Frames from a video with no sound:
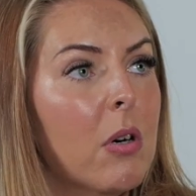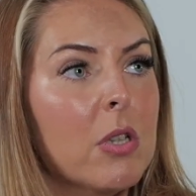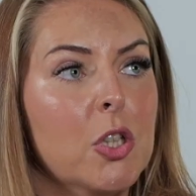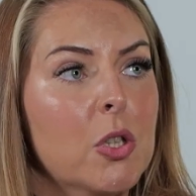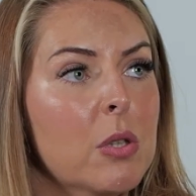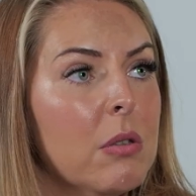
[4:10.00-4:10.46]

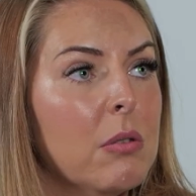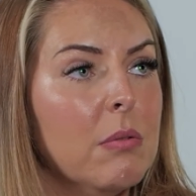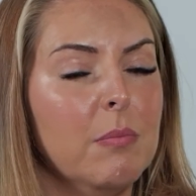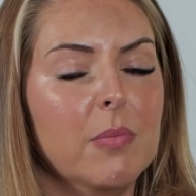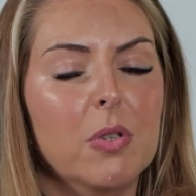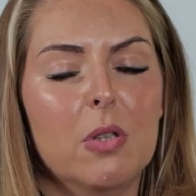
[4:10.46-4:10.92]
Not at
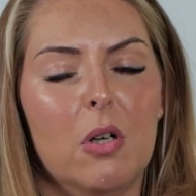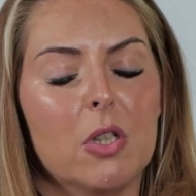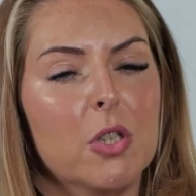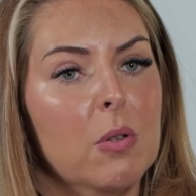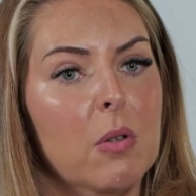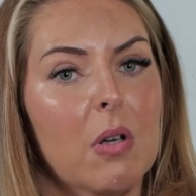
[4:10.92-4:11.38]
all.
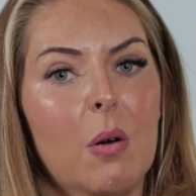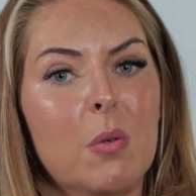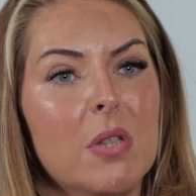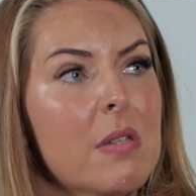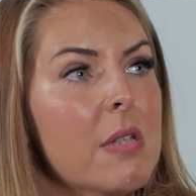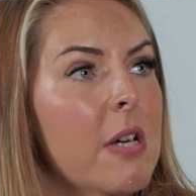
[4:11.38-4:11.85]
Not at all.
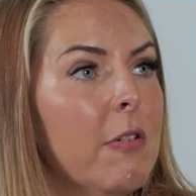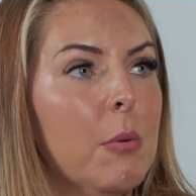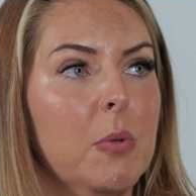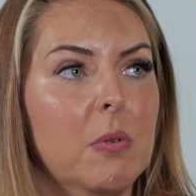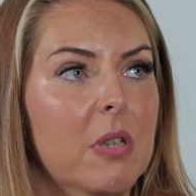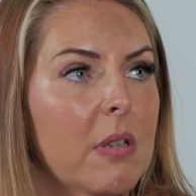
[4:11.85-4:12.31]
I was a
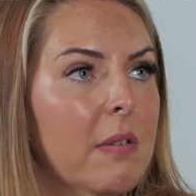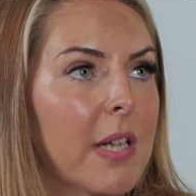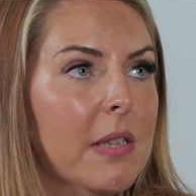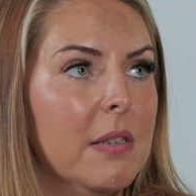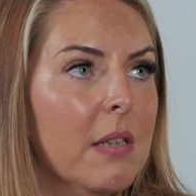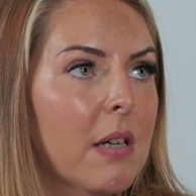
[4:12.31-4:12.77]
terrible
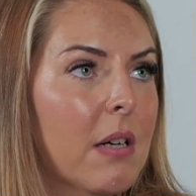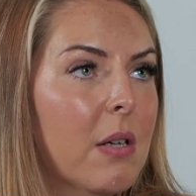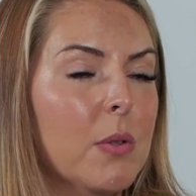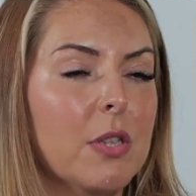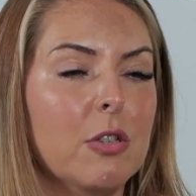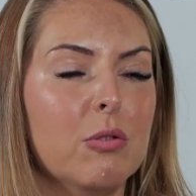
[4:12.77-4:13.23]

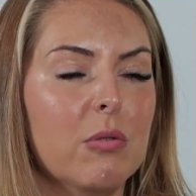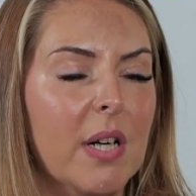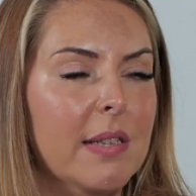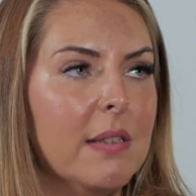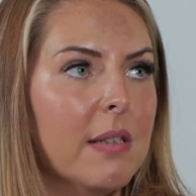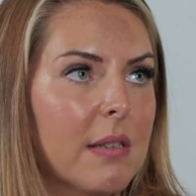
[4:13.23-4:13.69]
director. I was a
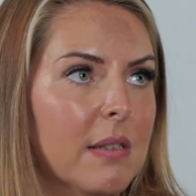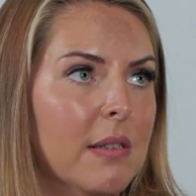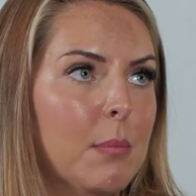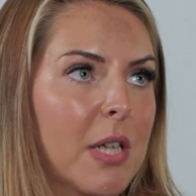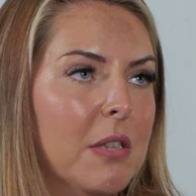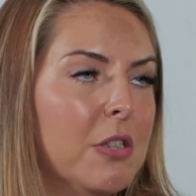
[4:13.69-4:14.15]
great
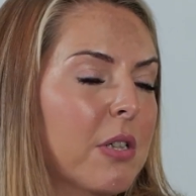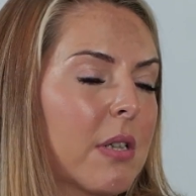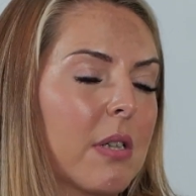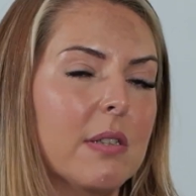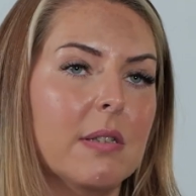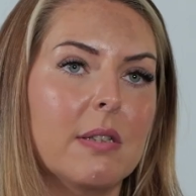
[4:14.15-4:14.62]
tenancy
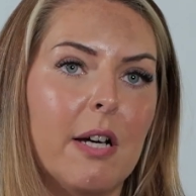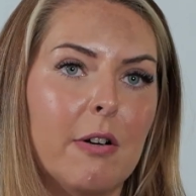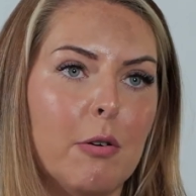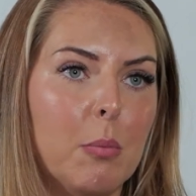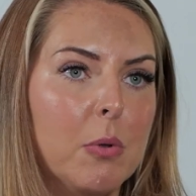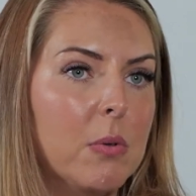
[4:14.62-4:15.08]
manager, a
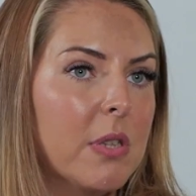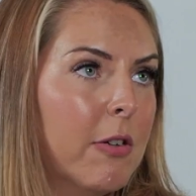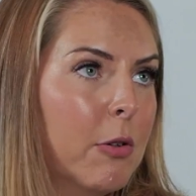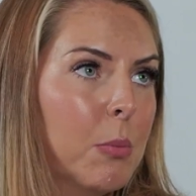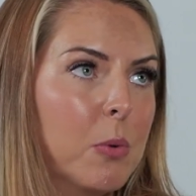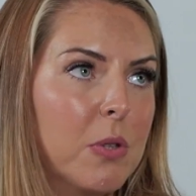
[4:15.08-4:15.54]
terrible,
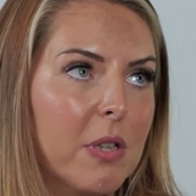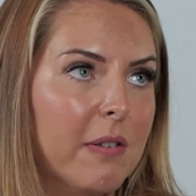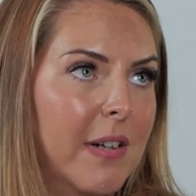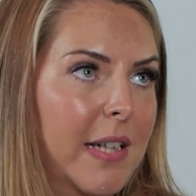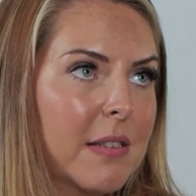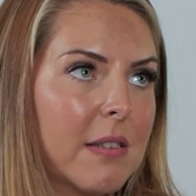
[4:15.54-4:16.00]
terrible
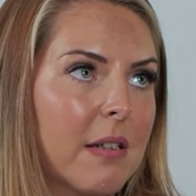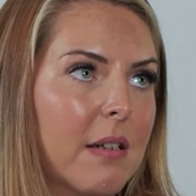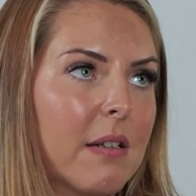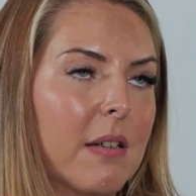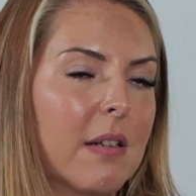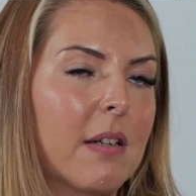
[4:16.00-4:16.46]

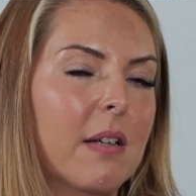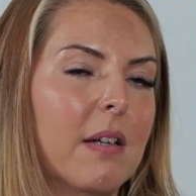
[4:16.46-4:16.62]
director.